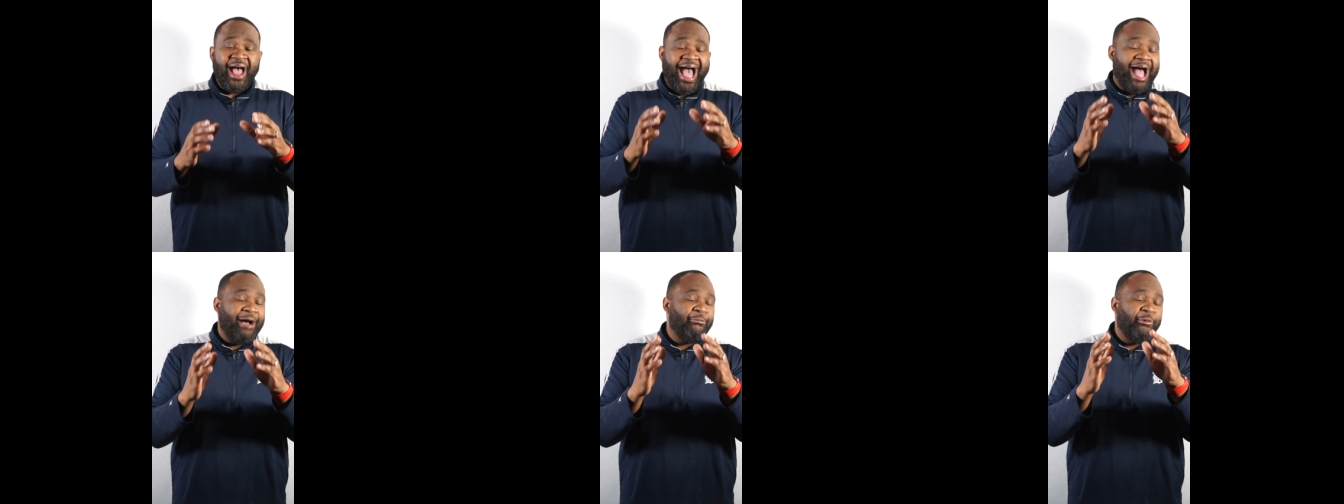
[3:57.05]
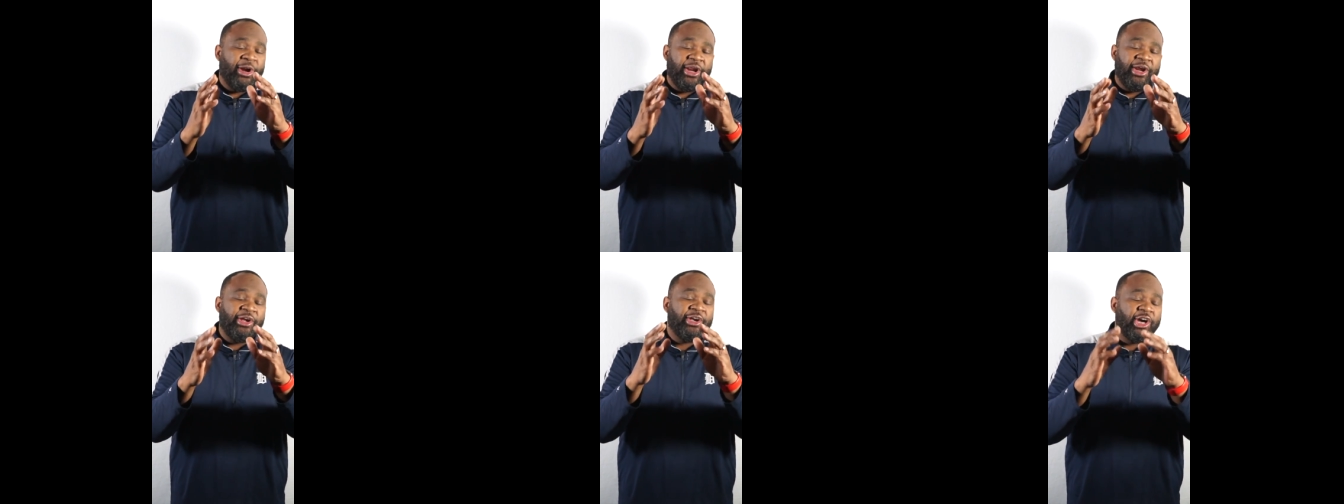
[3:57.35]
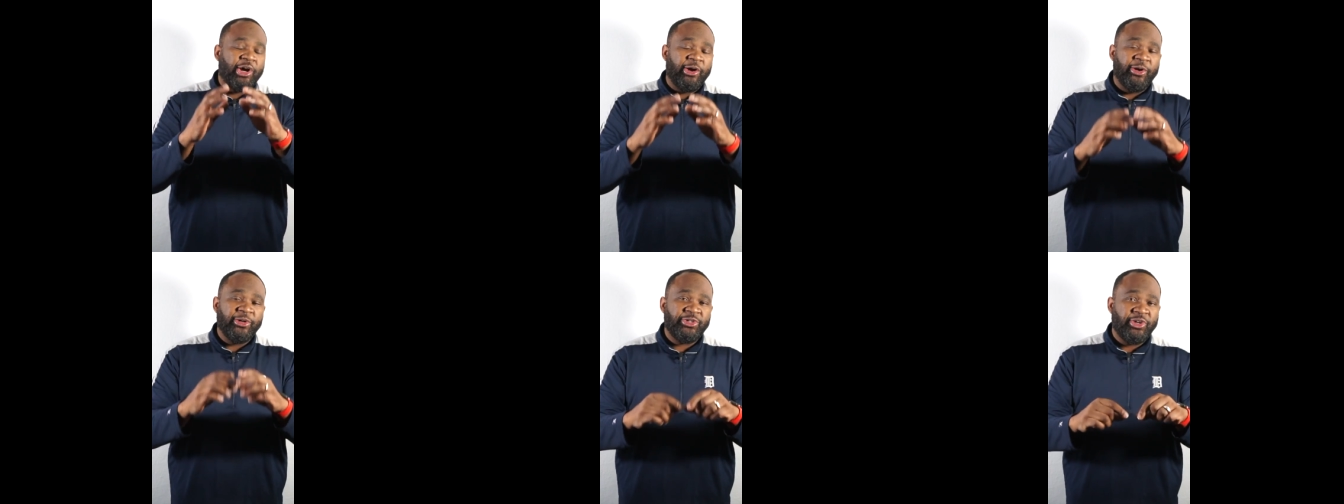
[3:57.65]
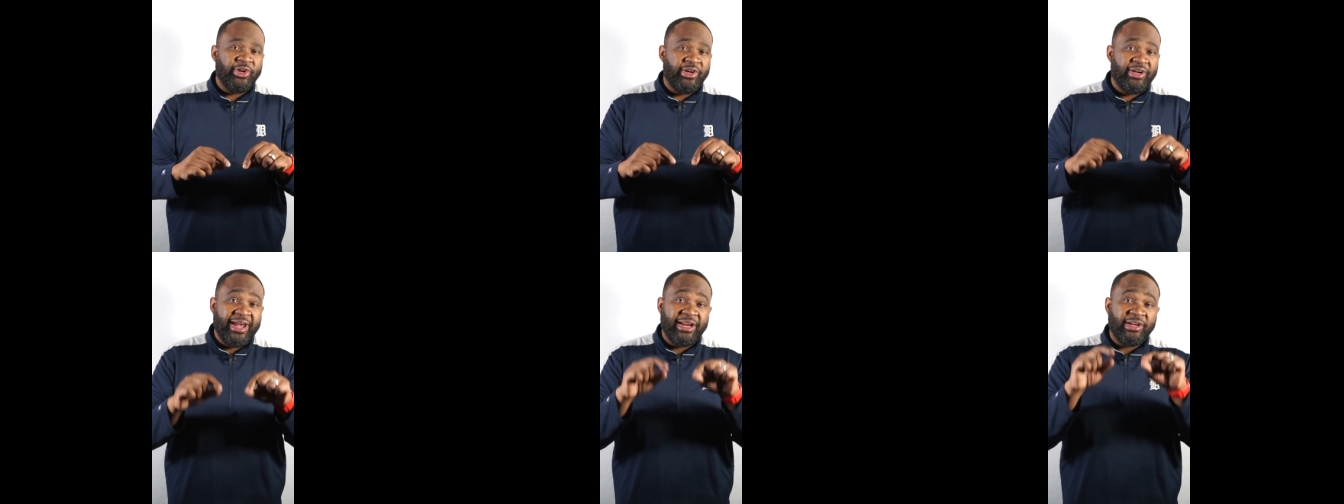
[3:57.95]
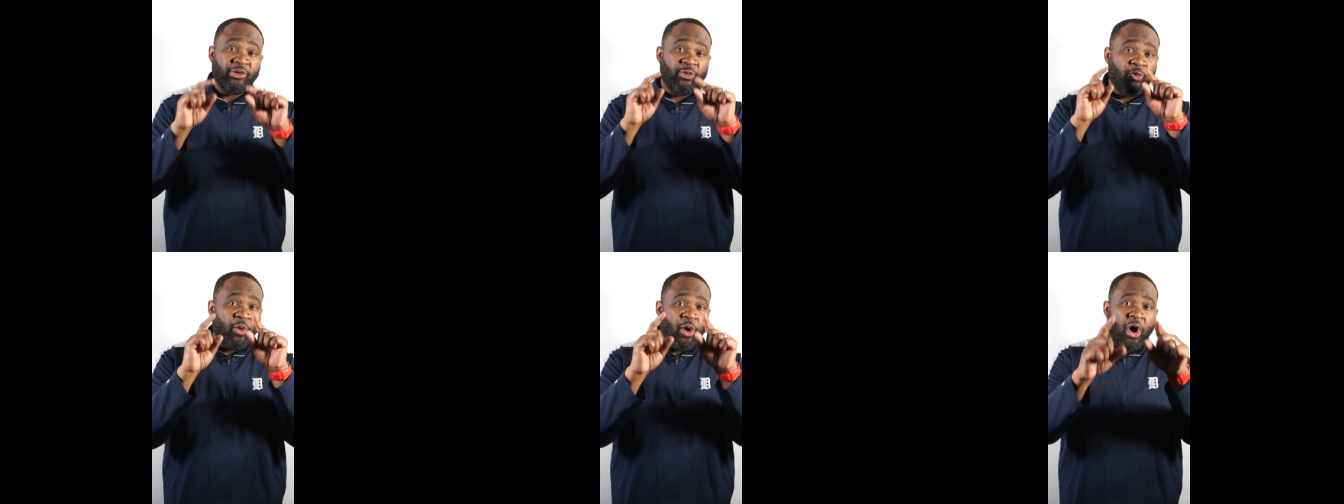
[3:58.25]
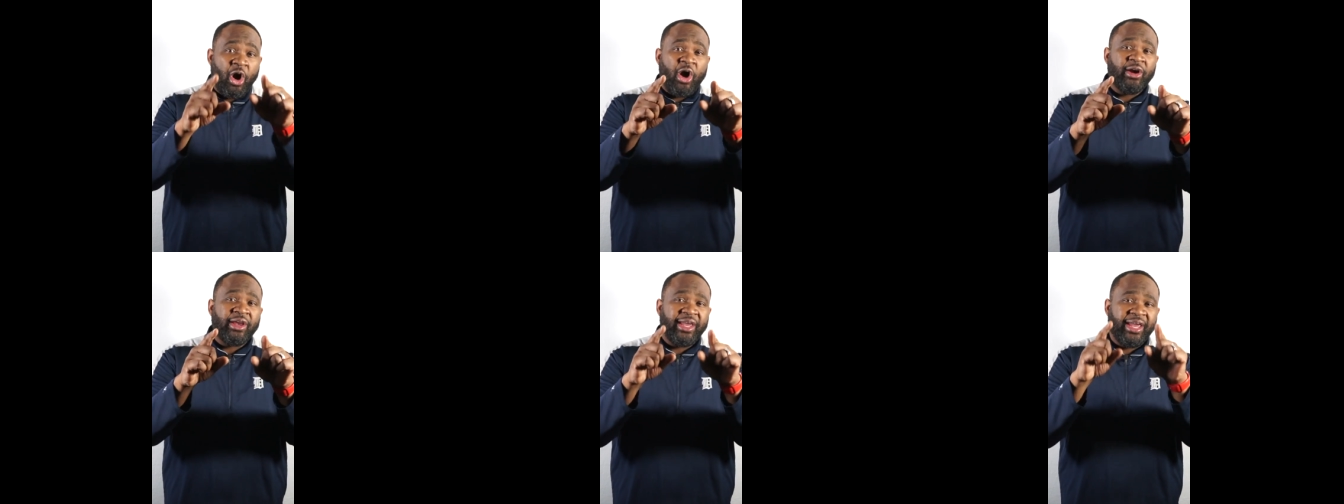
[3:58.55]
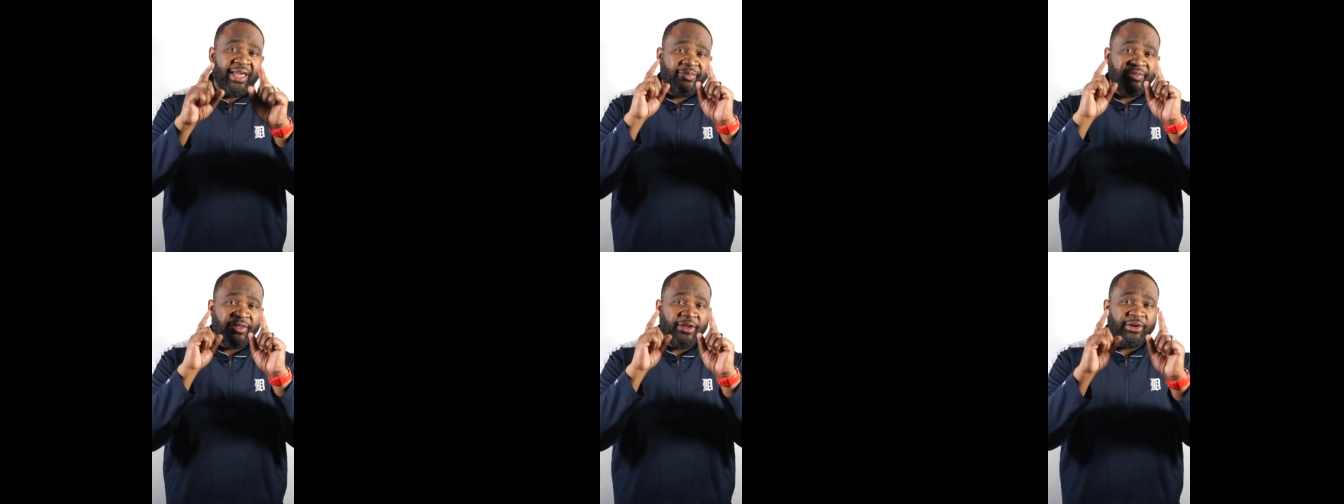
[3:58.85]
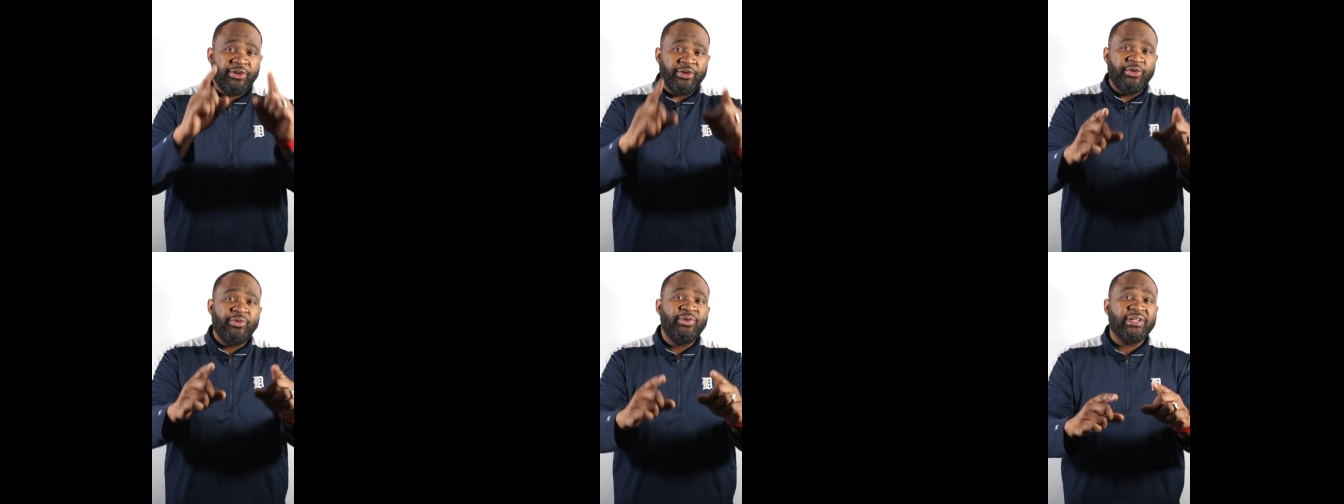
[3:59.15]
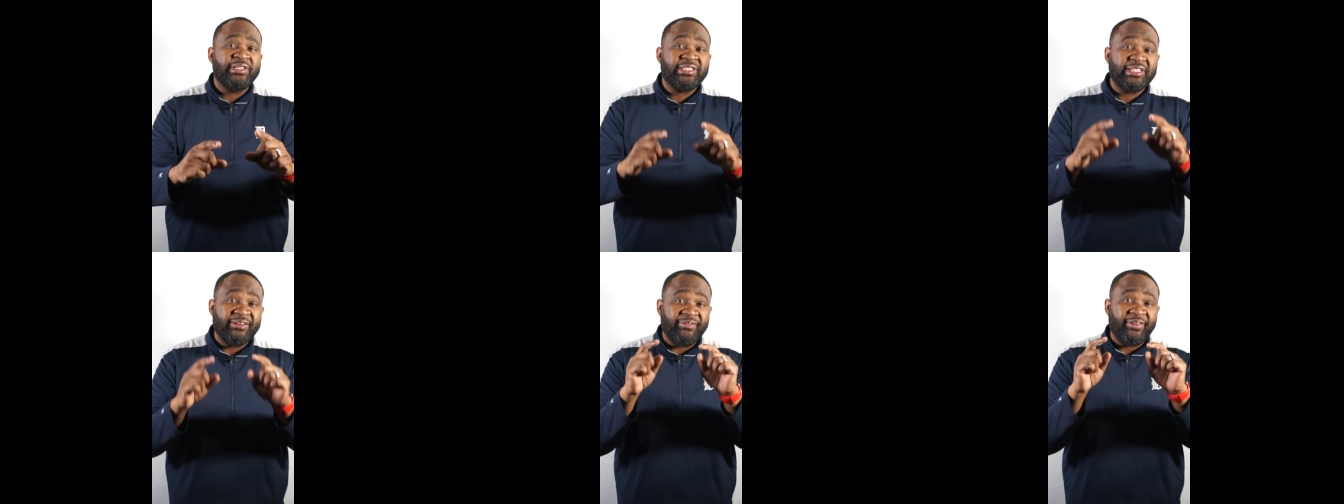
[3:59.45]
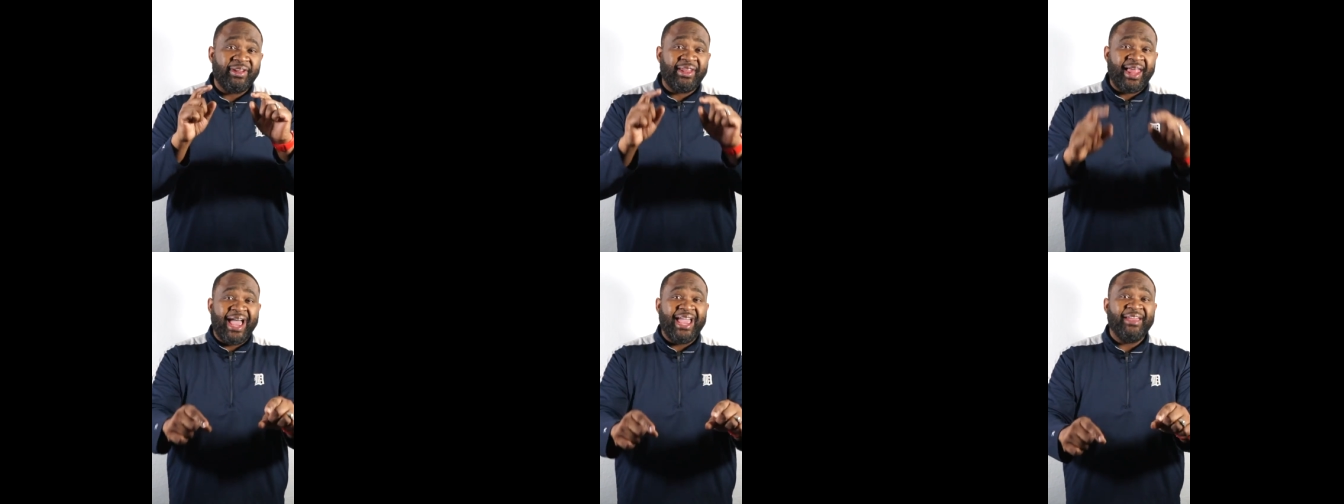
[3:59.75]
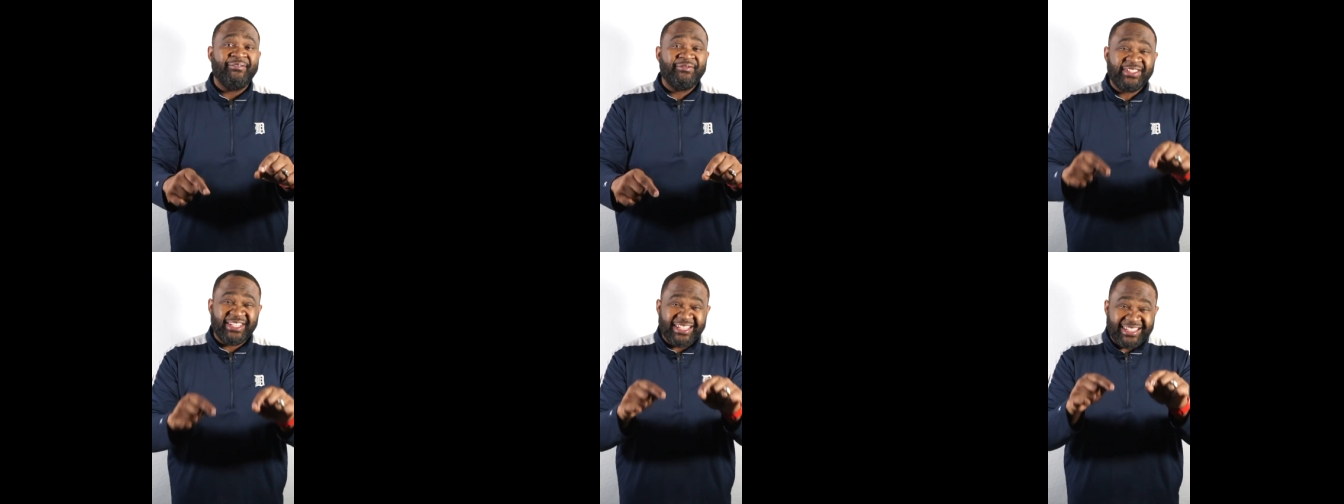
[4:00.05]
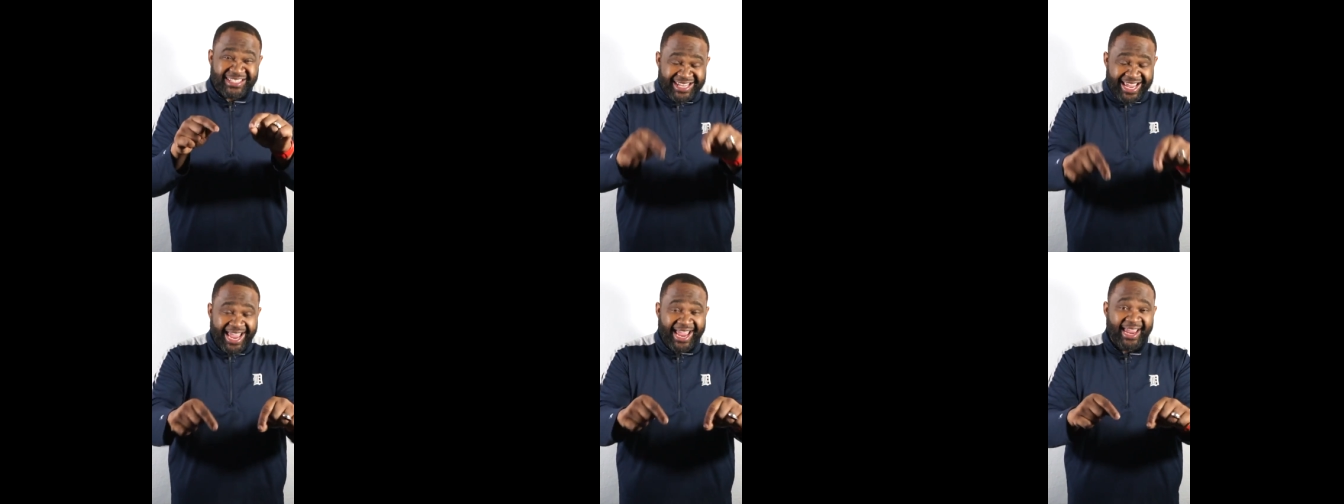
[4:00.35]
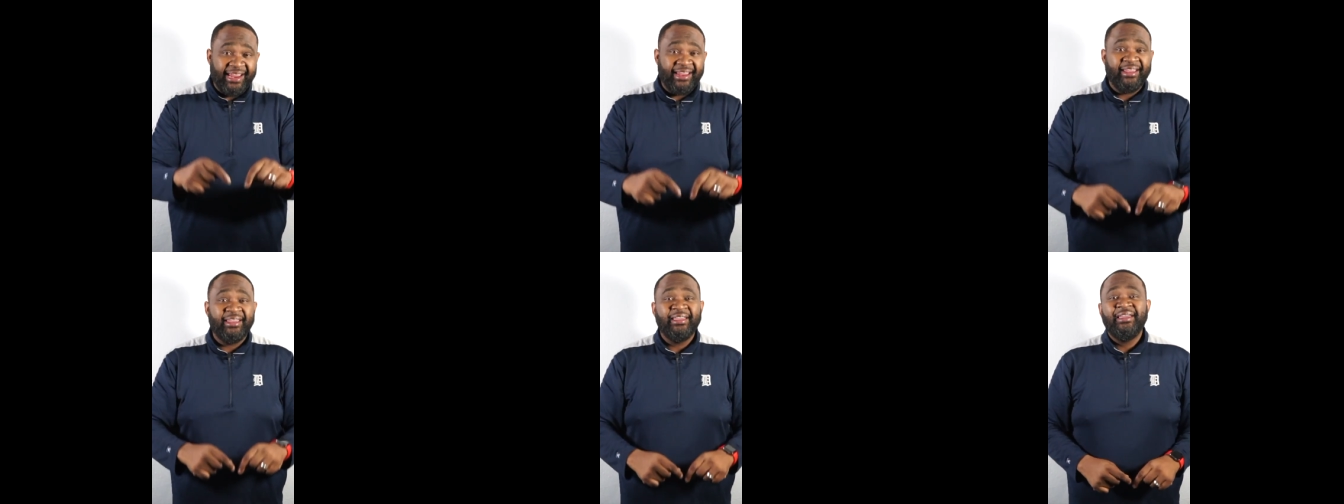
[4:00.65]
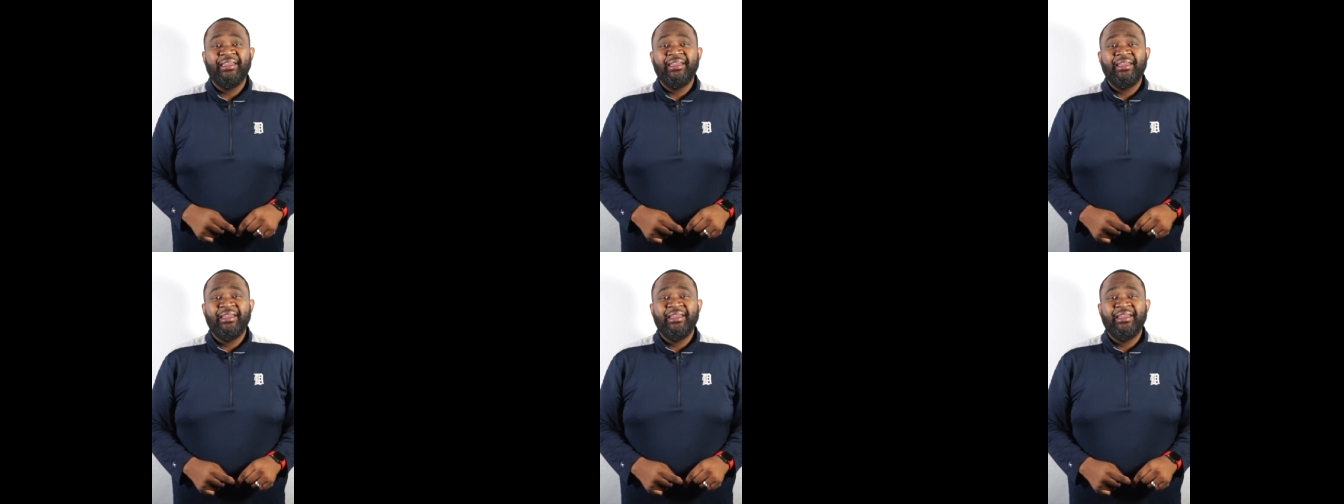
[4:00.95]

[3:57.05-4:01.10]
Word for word: I want to encourage you today to walk in the newness of life today.